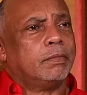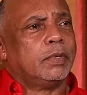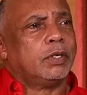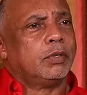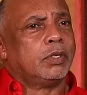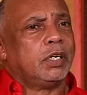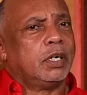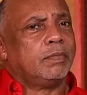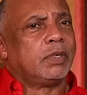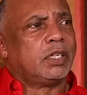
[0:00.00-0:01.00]
You
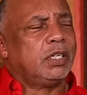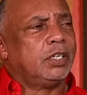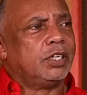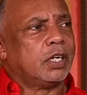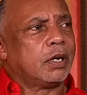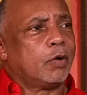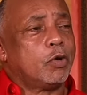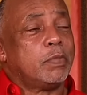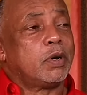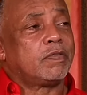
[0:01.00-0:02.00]
name TJ. I
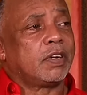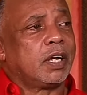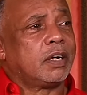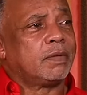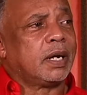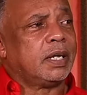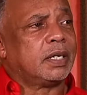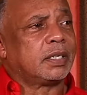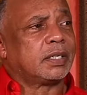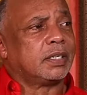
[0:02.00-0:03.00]
hope me not forget nobody
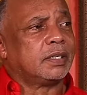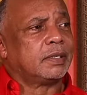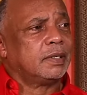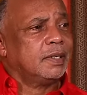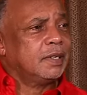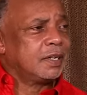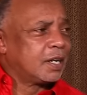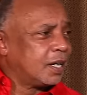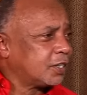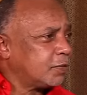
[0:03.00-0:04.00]
else, you know.
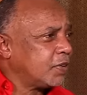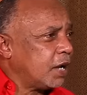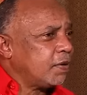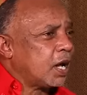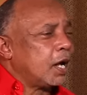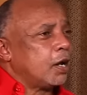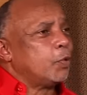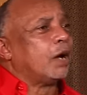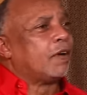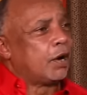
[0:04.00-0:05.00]
Sometimes harder.
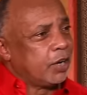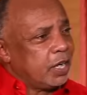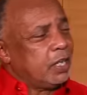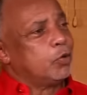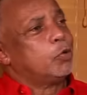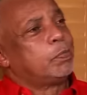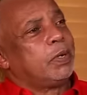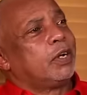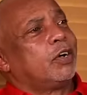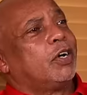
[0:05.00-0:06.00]
We have Harry D who
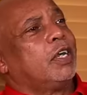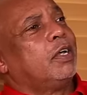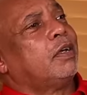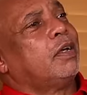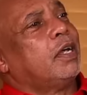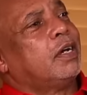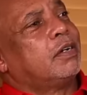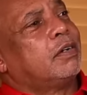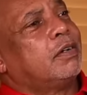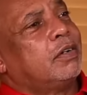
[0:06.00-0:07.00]
play early, you
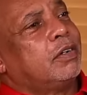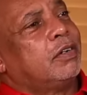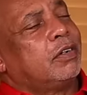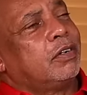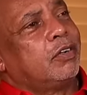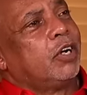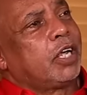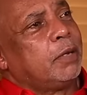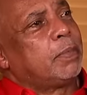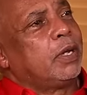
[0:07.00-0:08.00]
know, okay.
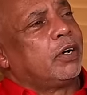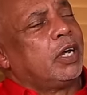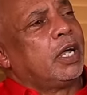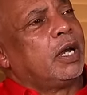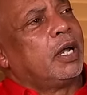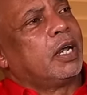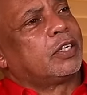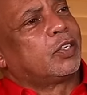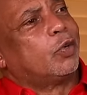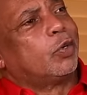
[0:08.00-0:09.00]
Ricky play early and the
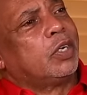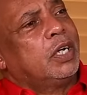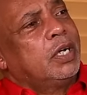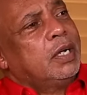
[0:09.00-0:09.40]
other sound.